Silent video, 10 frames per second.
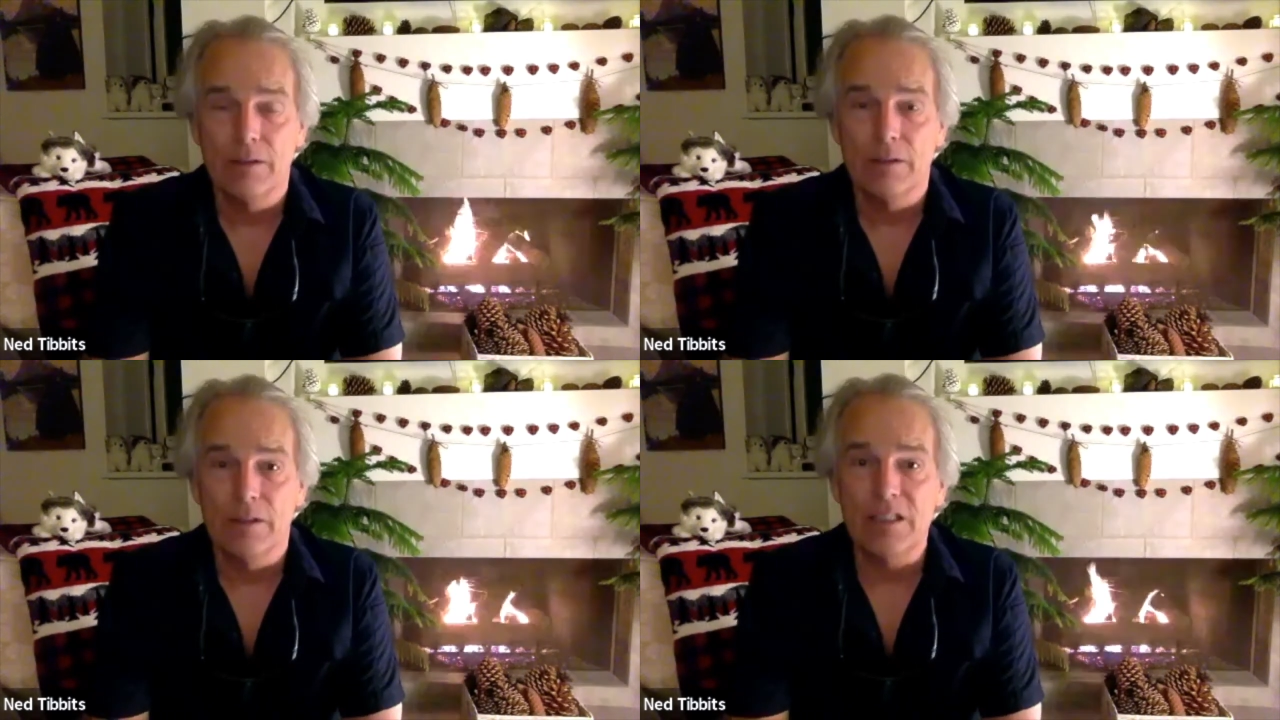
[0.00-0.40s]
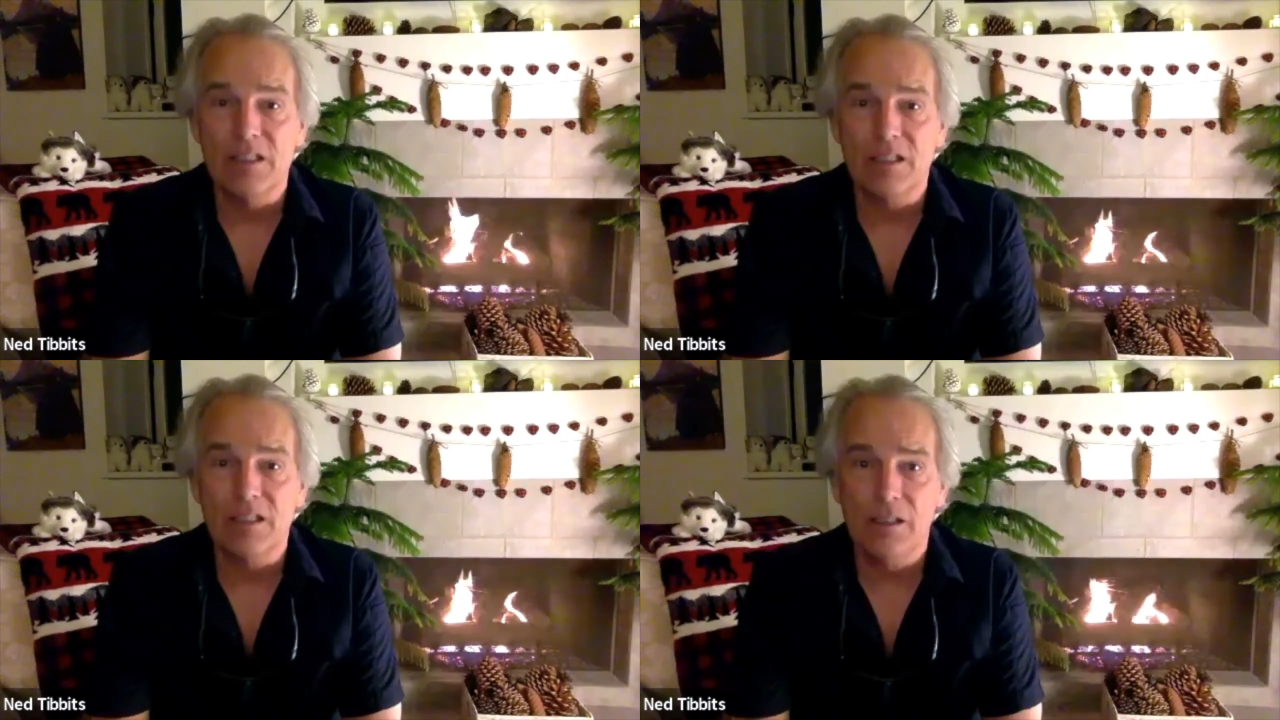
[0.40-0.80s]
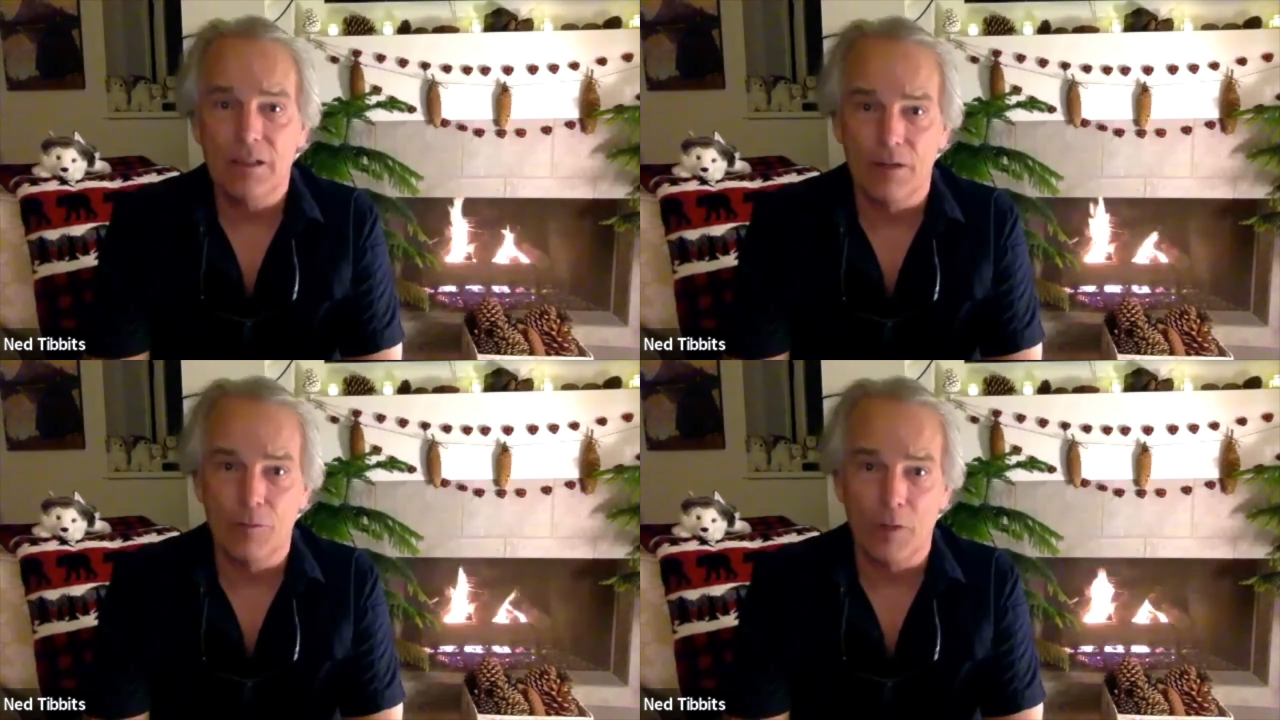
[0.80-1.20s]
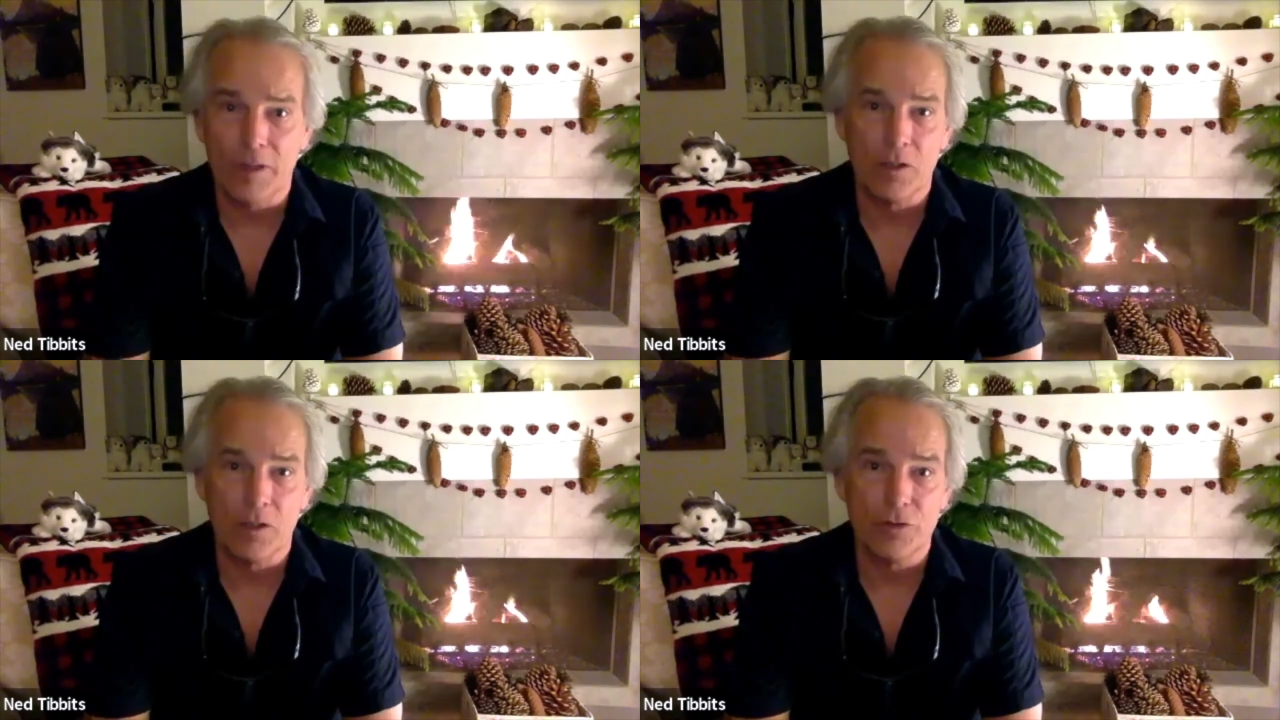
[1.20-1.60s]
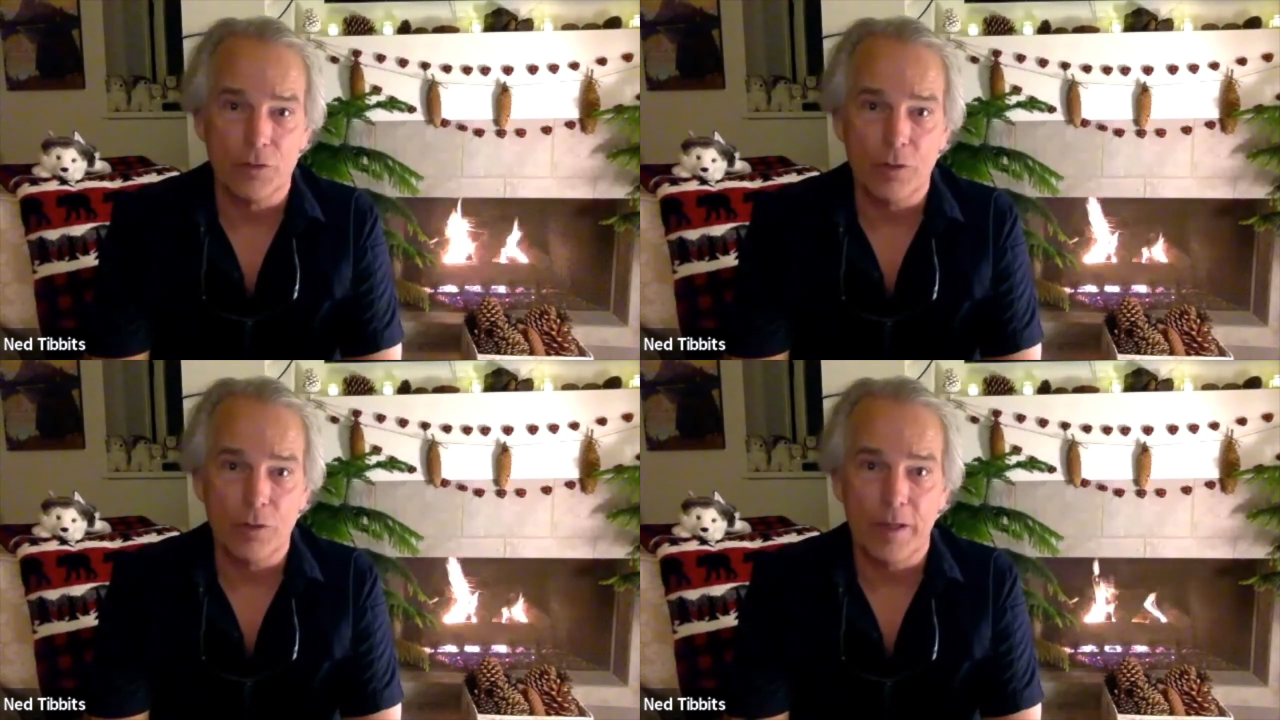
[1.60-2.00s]
easily of what goes
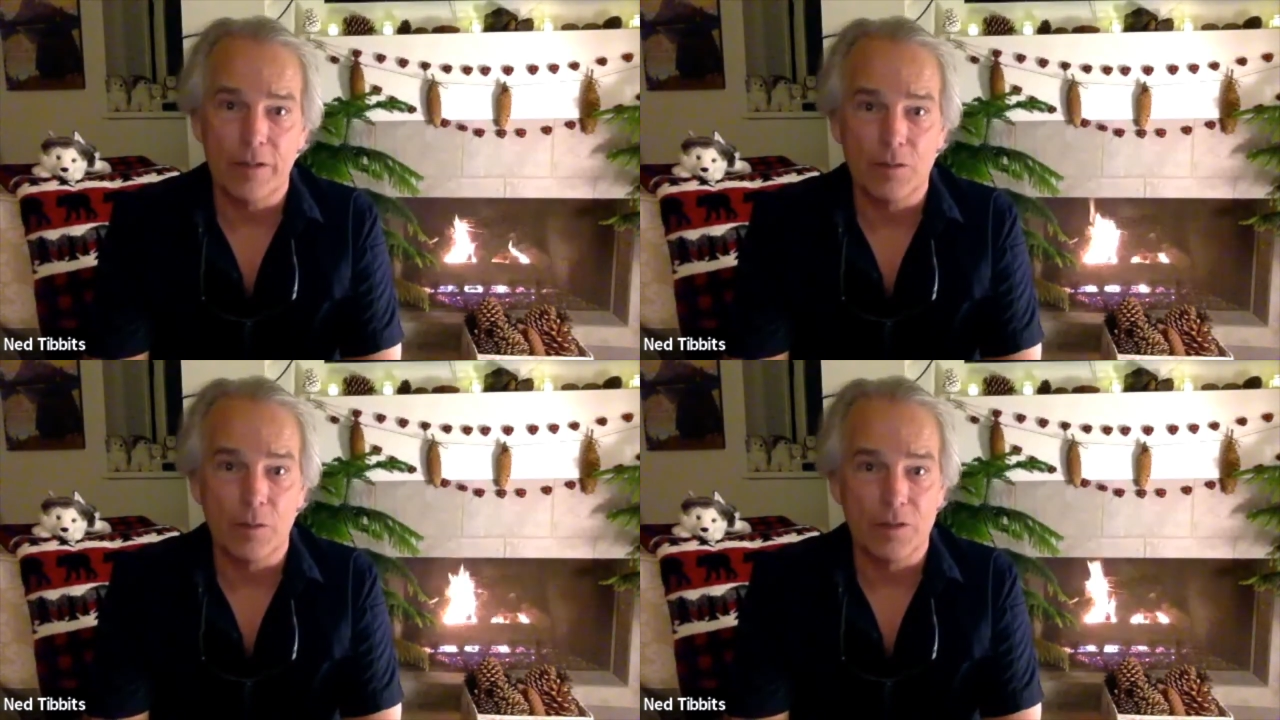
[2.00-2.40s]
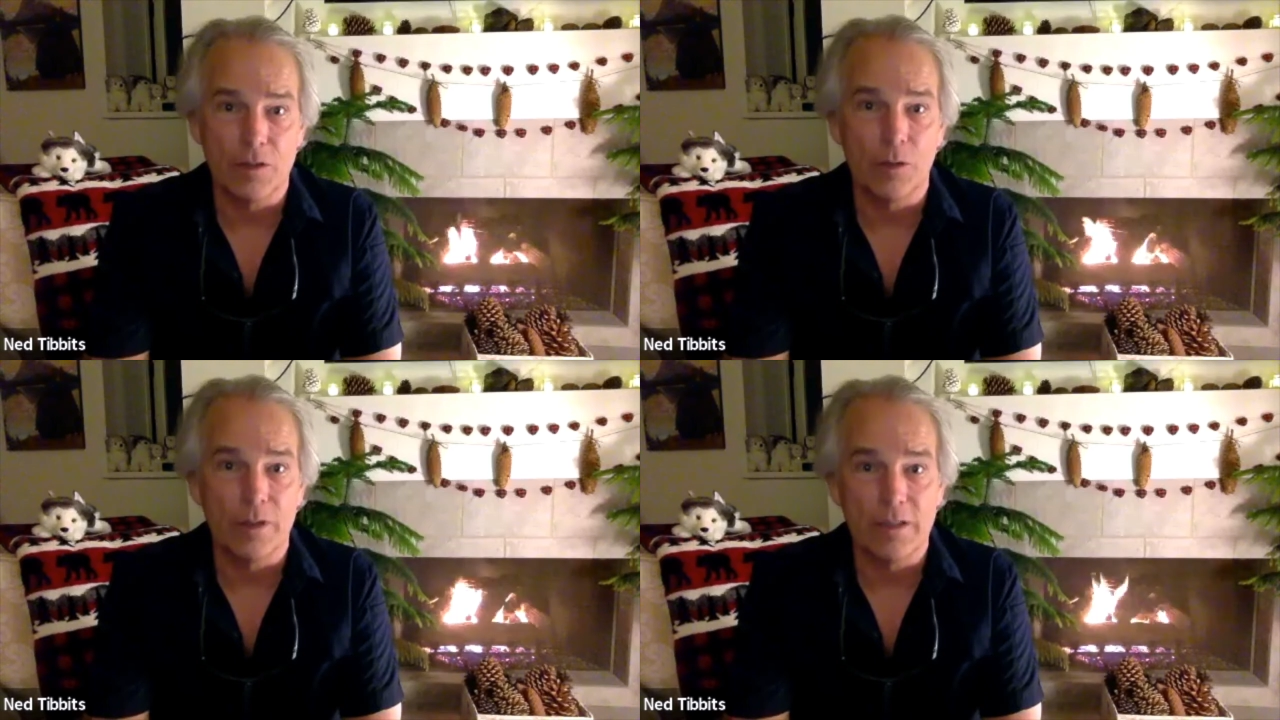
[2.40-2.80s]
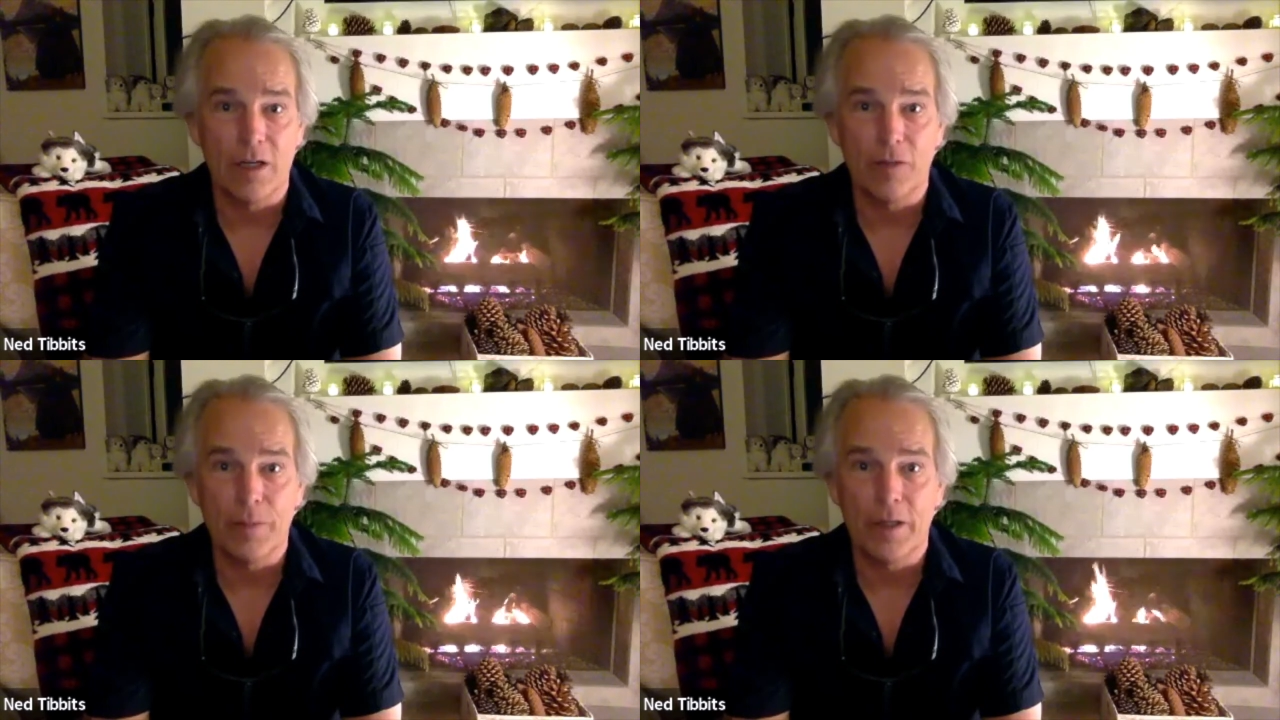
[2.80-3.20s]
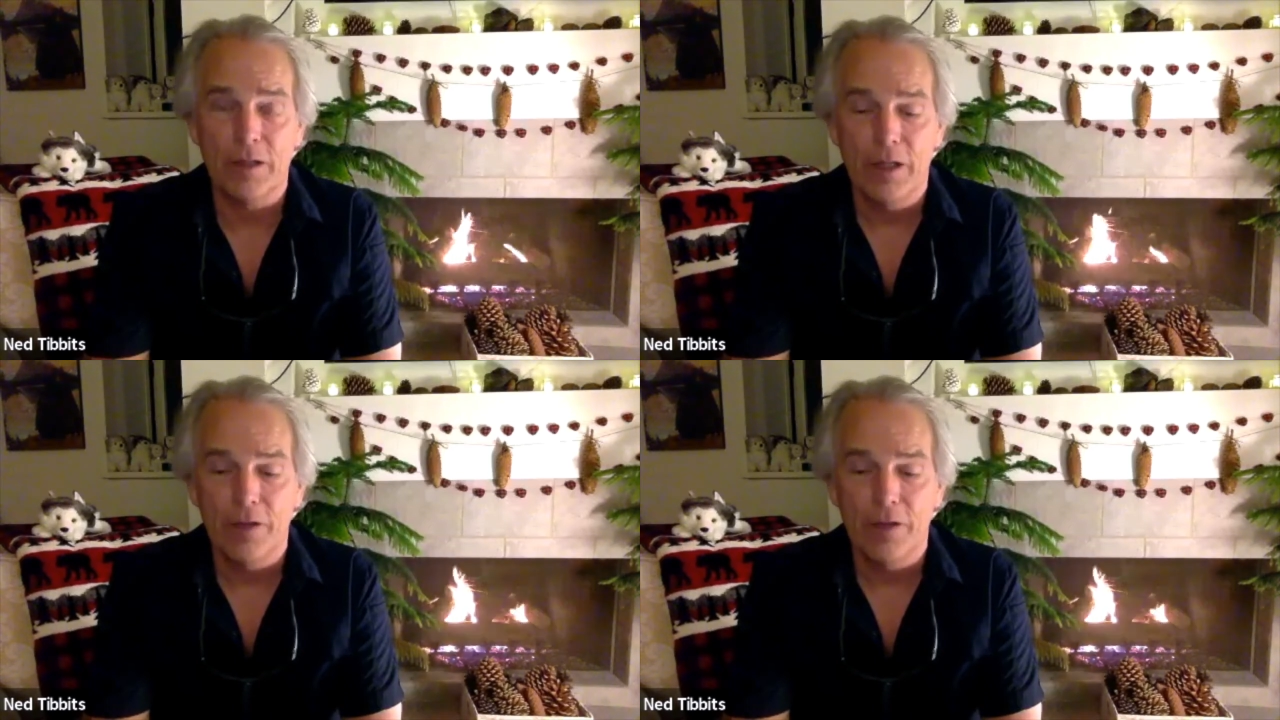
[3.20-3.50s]
northbound is what's going southbound.